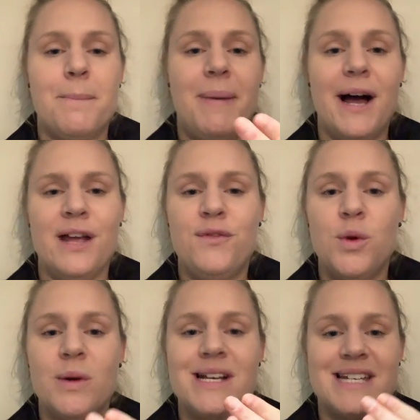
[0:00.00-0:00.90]
But if
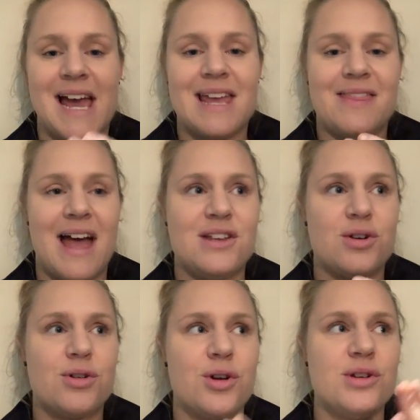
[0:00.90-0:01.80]
you were to take that
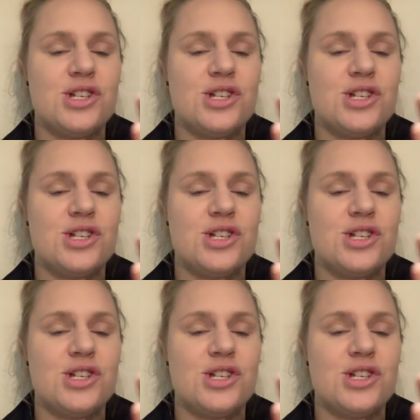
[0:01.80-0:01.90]
dog who's